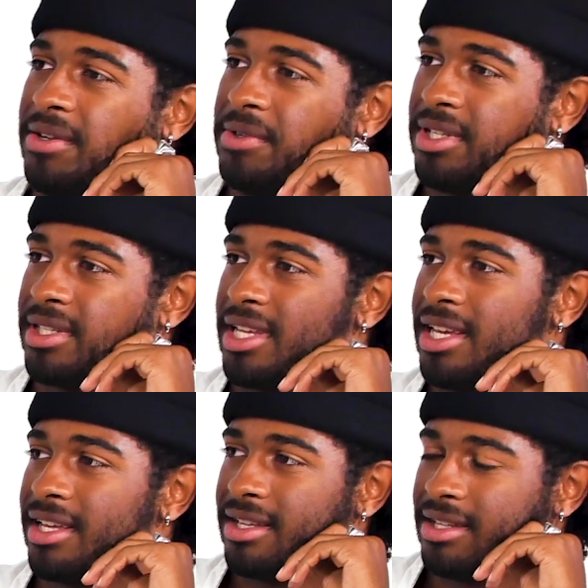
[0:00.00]
it was just
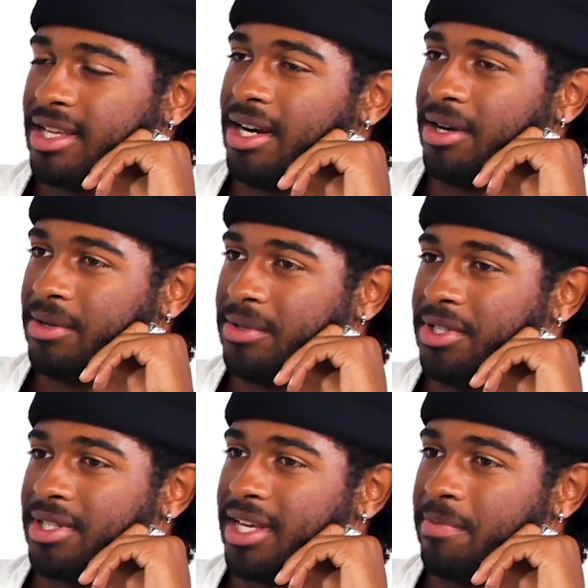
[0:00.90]
like, I don't know,
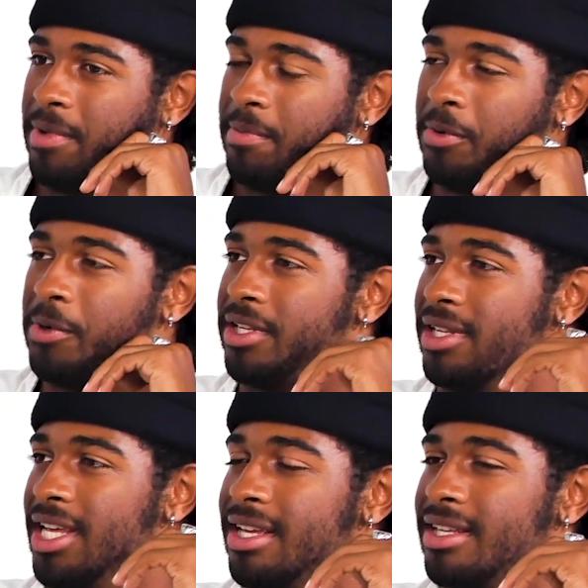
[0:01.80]
just like people
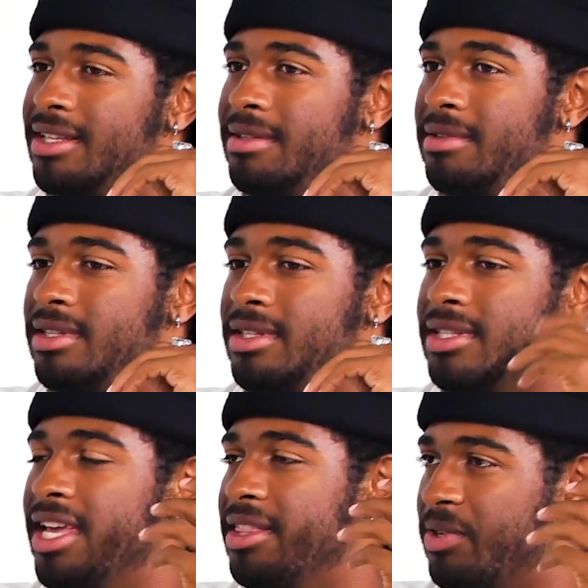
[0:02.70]
wouldn't like
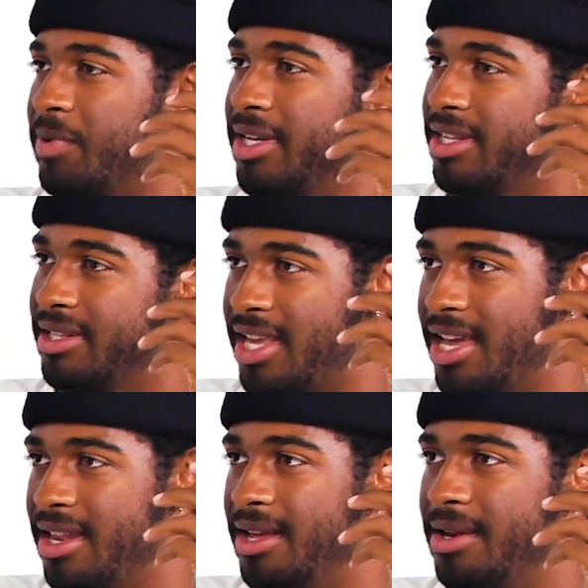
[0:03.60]
skate the spots I
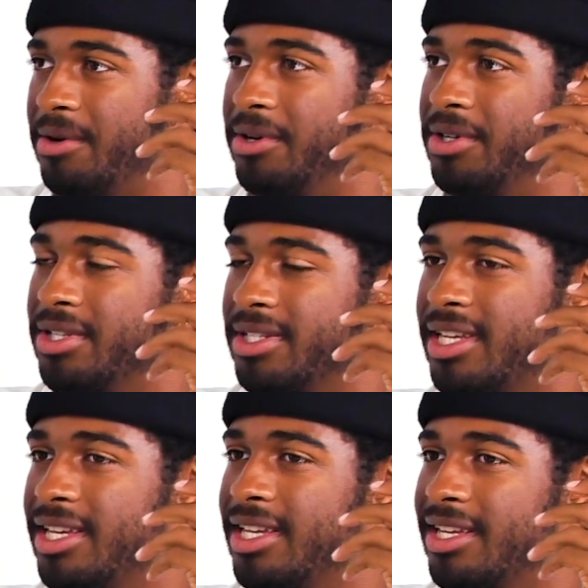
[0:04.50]
skated, or just
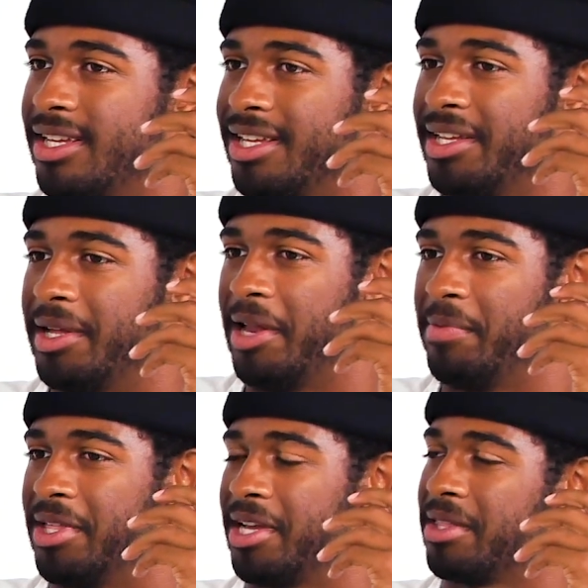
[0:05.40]
like, I'd
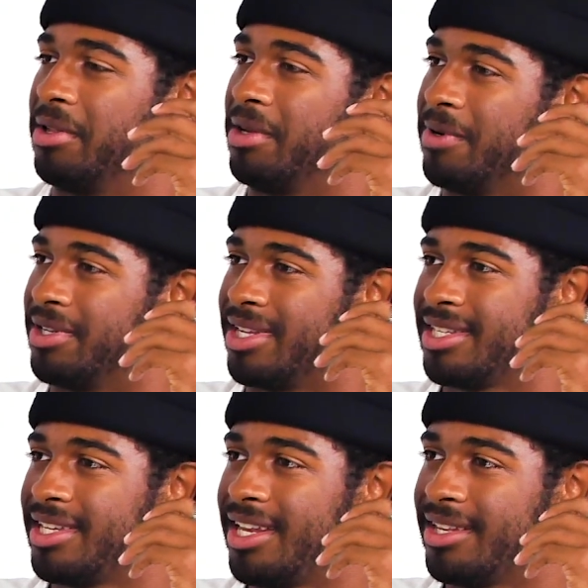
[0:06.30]
be like the only one like
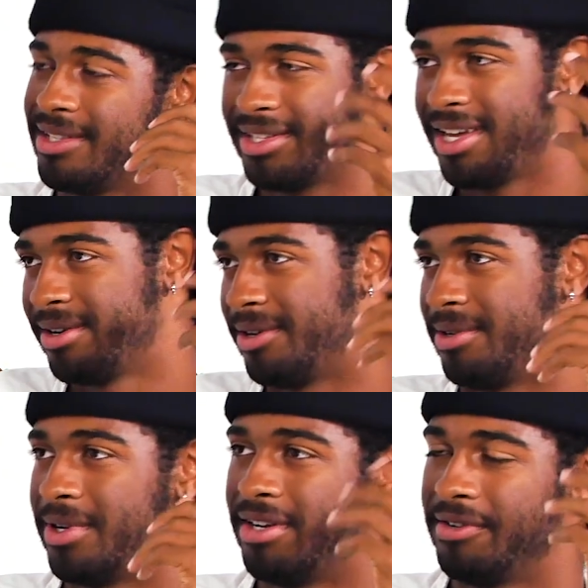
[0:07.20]
skating the set or
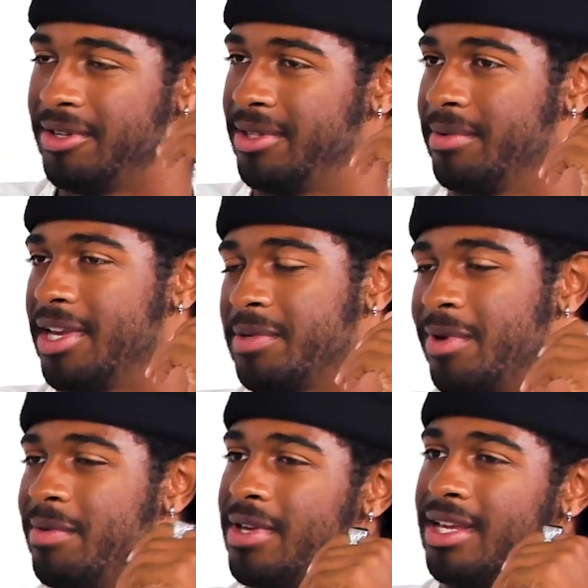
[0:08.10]
whatever the case
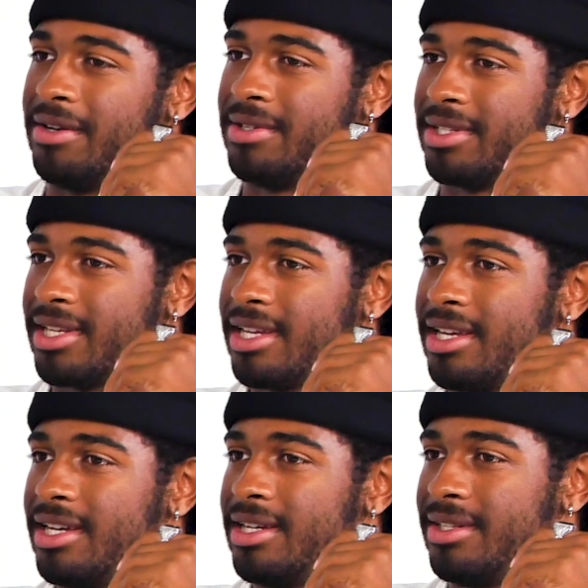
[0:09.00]
may be. And I was just like,
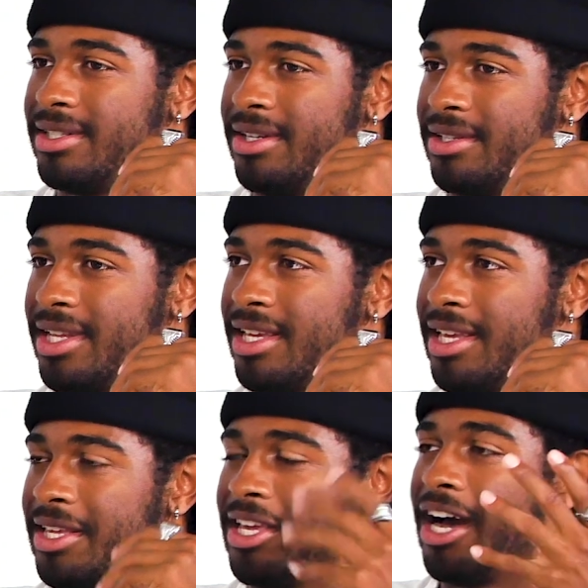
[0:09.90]
oh, so like,
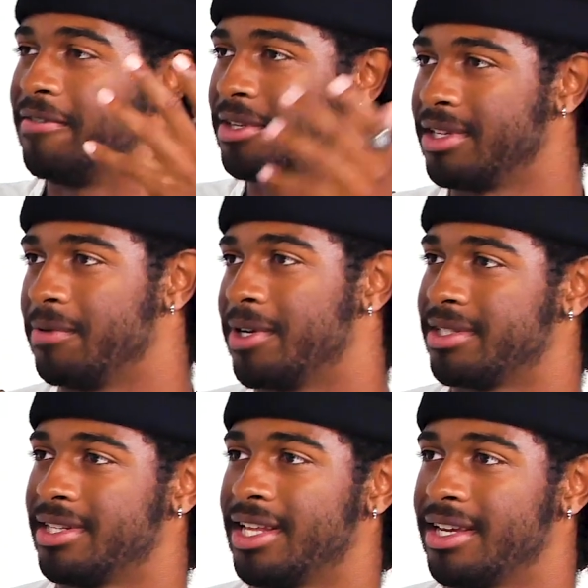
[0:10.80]
he obviously
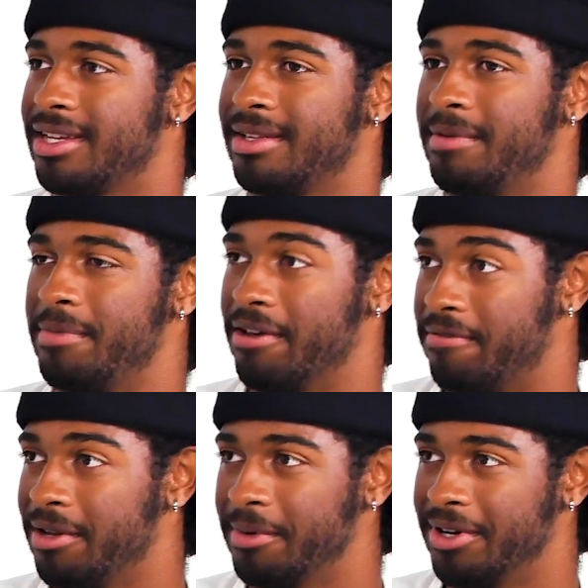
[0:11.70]
wants to like be a
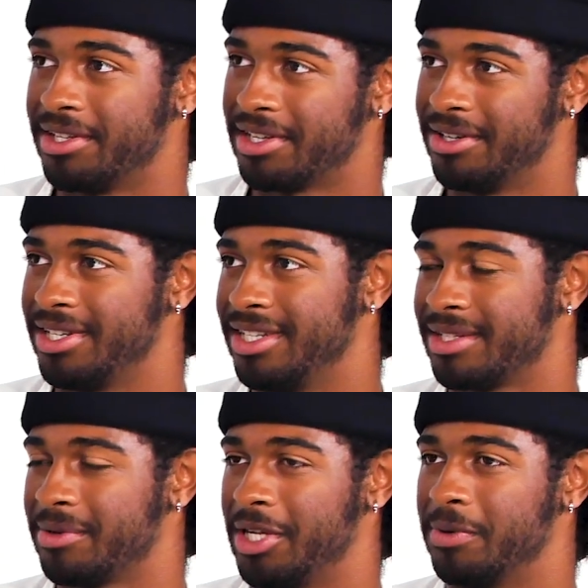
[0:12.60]
filmer. So
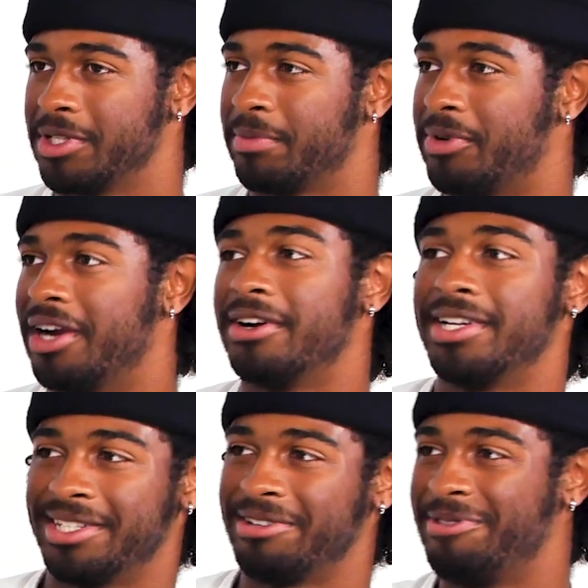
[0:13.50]
he wants to
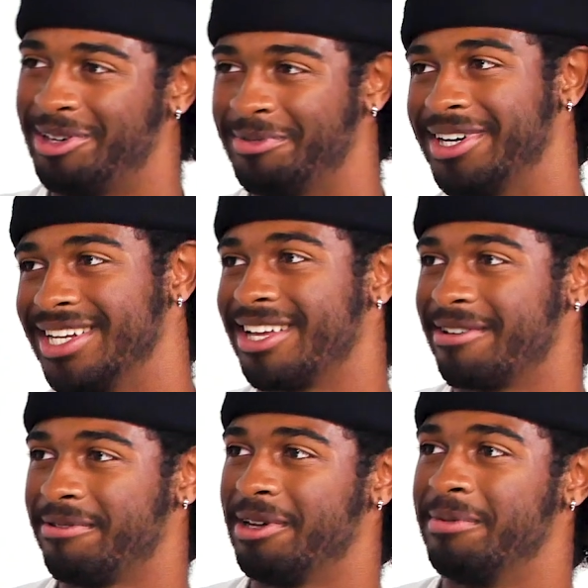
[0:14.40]
progress as a filmer and like
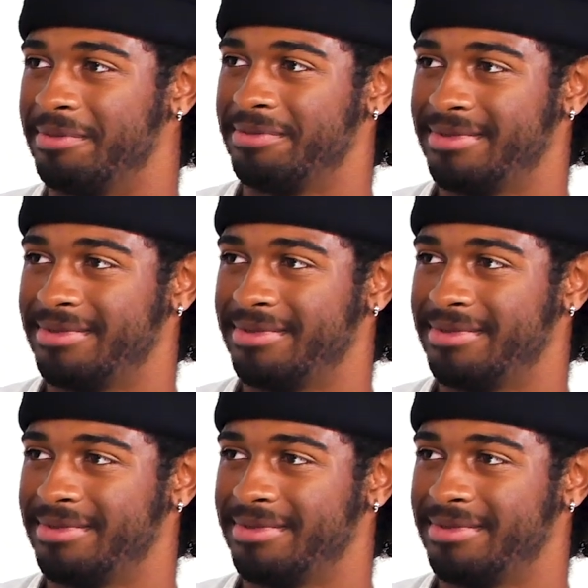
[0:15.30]
film